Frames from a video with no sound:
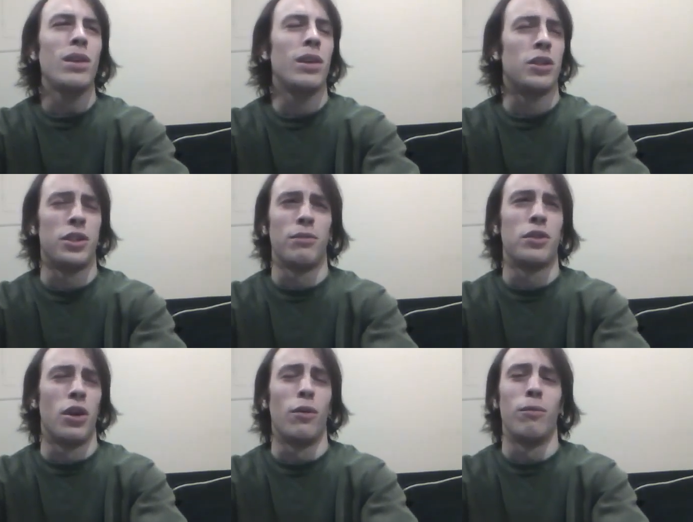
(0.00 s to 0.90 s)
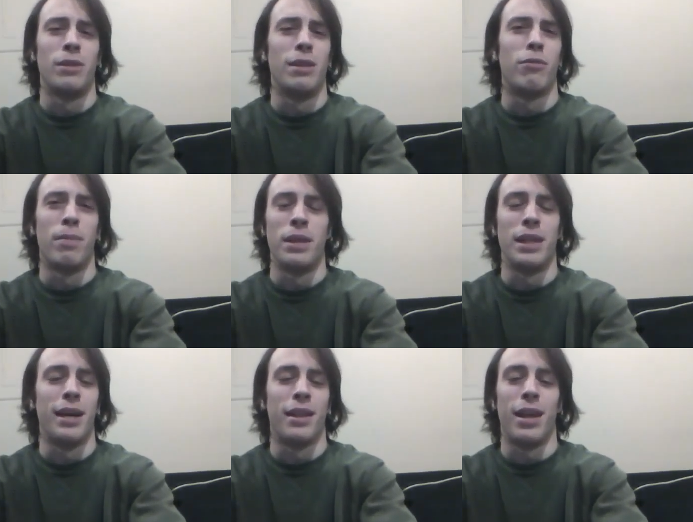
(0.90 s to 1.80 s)
it shifts, though, from the
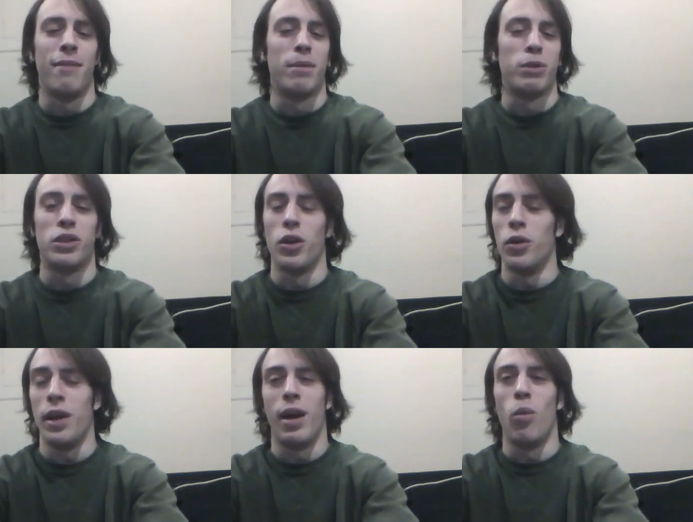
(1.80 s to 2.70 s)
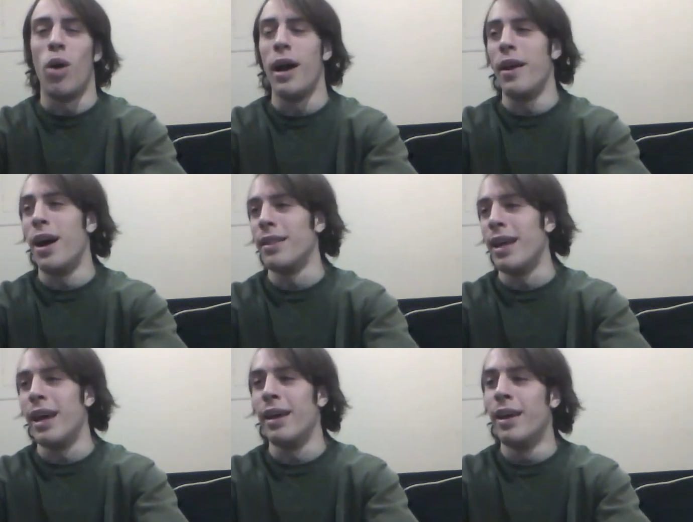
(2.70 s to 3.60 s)
Day in the Life episode. Yeah, why not?
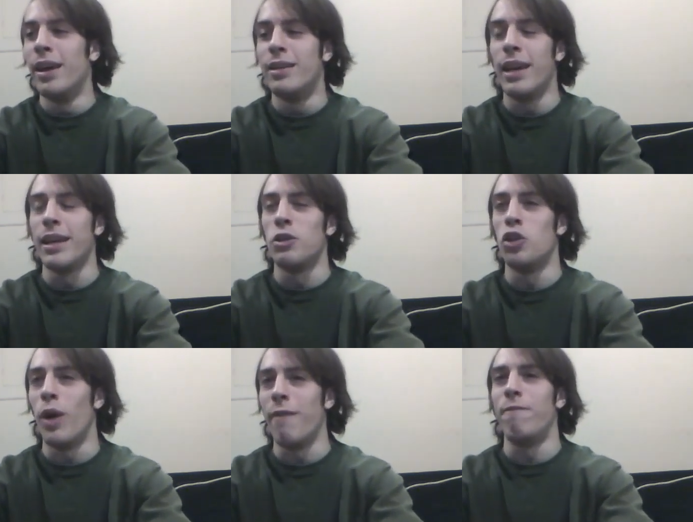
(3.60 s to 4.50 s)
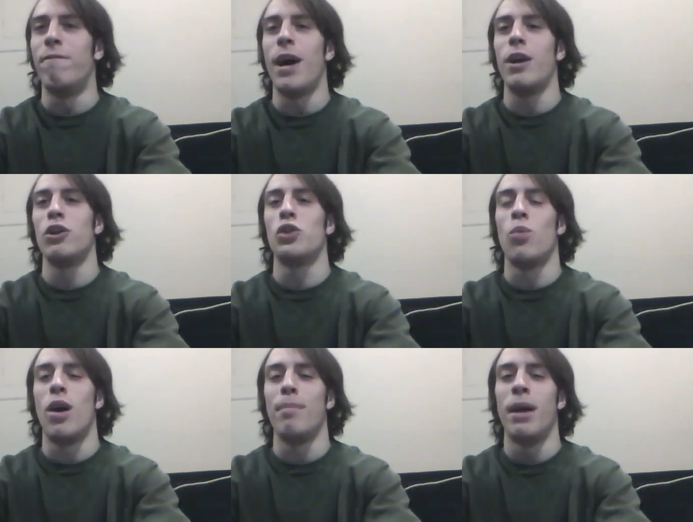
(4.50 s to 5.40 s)
They take it to a fire
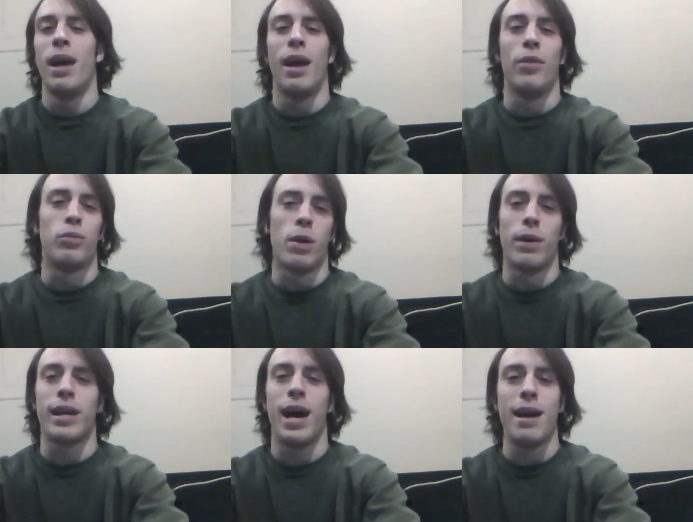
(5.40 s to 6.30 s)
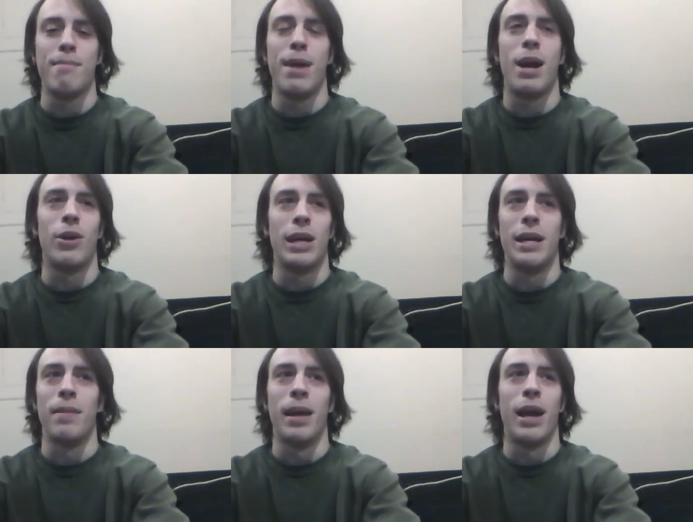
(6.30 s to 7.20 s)
swamp and throw a chimera
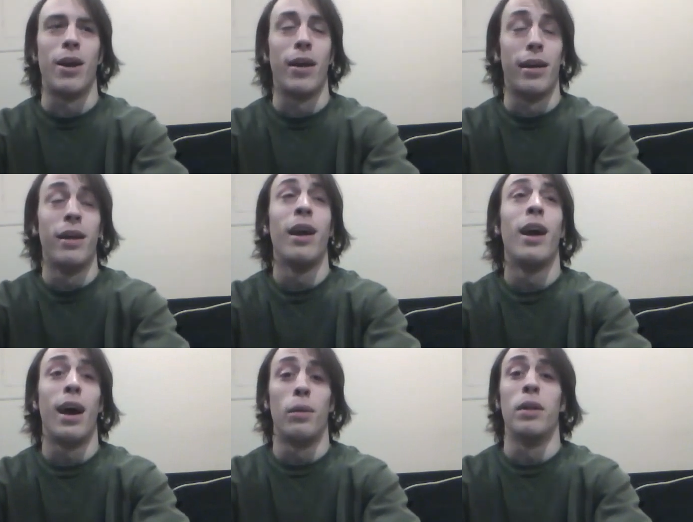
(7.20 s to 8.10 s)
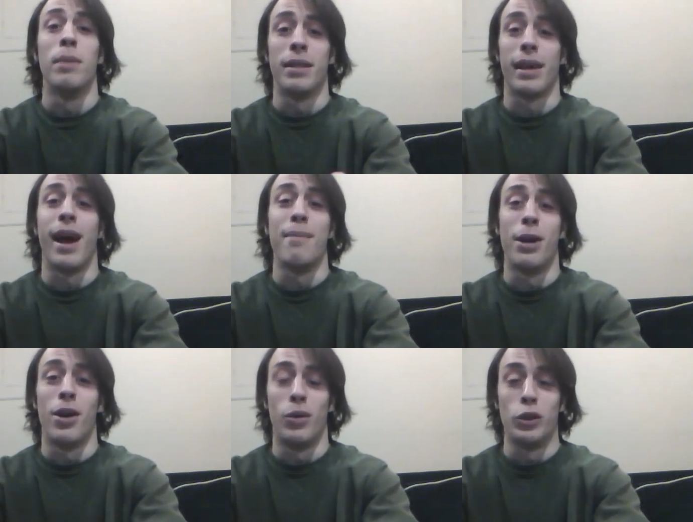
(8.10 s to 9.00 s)
in there, and I will admit, the
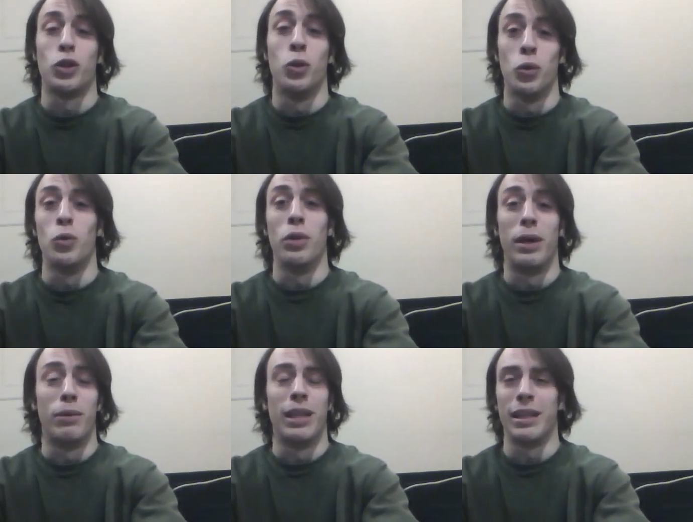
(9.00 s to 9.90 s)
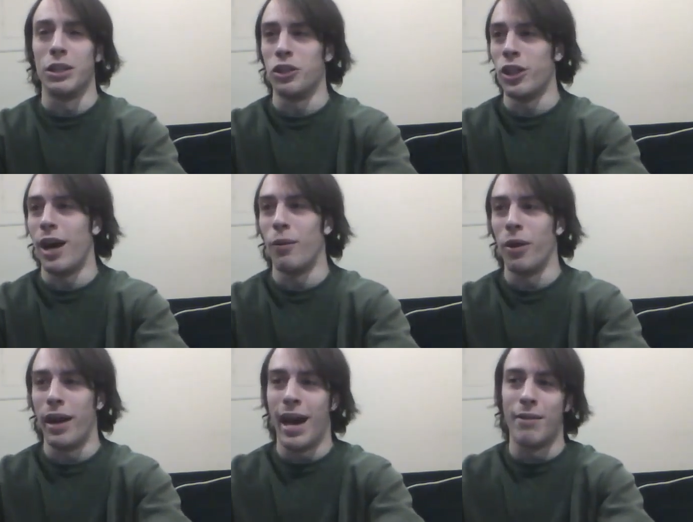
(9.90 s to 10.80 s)
chimera was cool. That was, like, the shot where
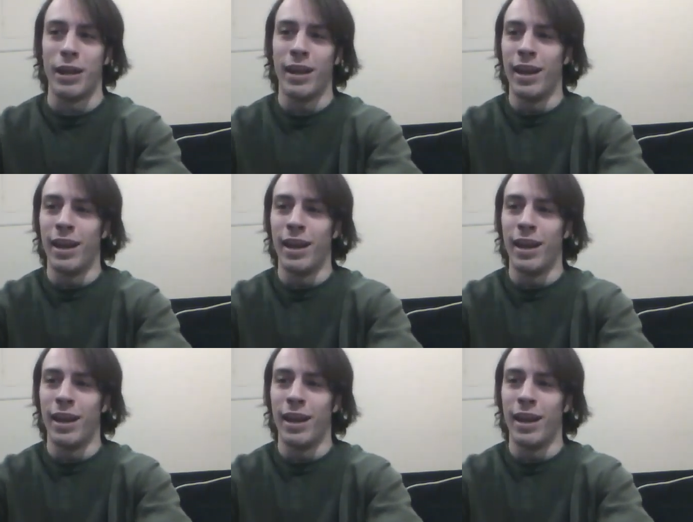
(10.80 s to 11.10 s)
they have it